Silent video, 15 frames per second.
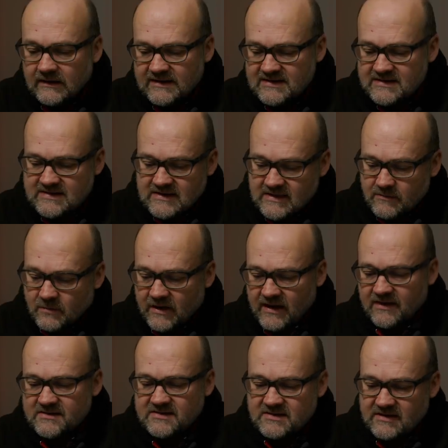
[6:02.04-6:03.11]
let's see, what
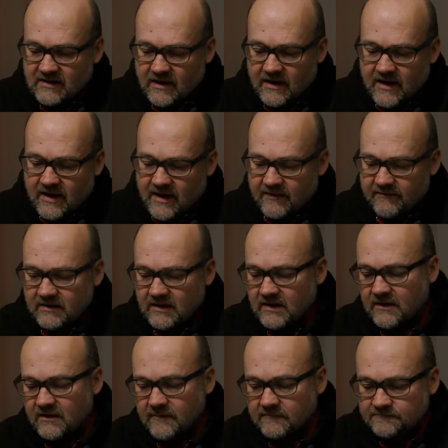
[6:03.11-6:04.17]
else did I have
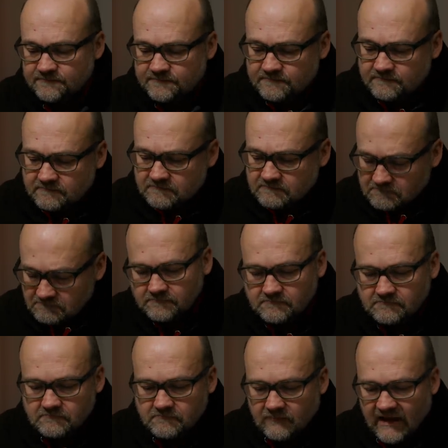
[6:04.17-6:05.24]
here?
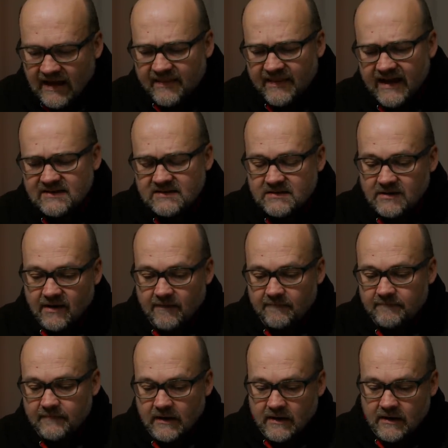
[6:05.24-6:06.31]
And that,
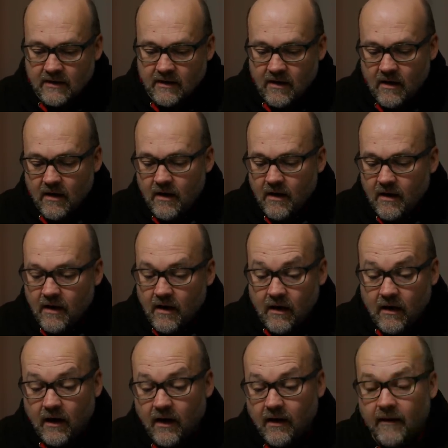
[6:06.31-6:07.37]

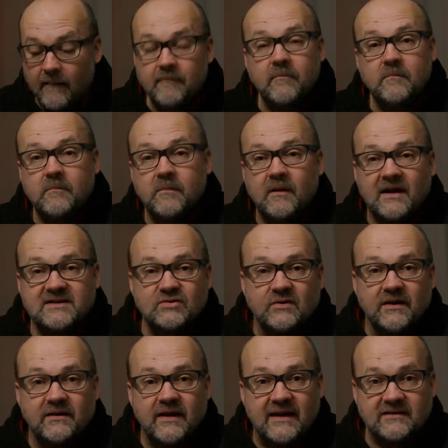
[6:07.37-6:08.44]

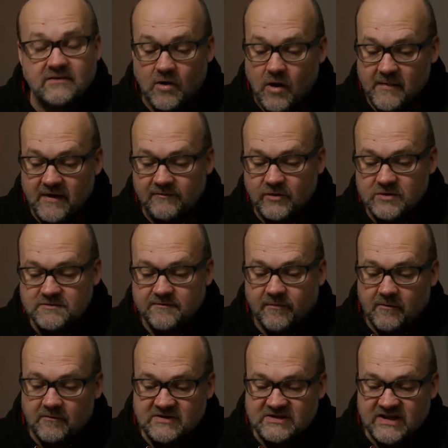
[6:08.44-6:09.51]
actually that comment was
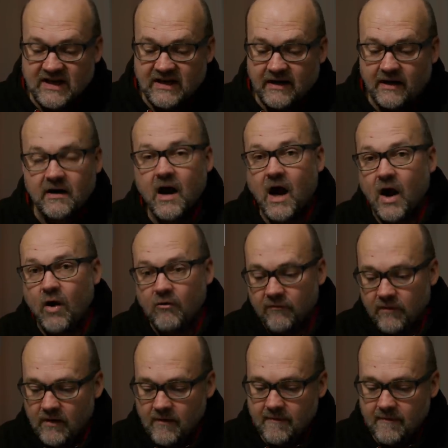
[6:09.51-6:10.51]
from Sheridan Gauv,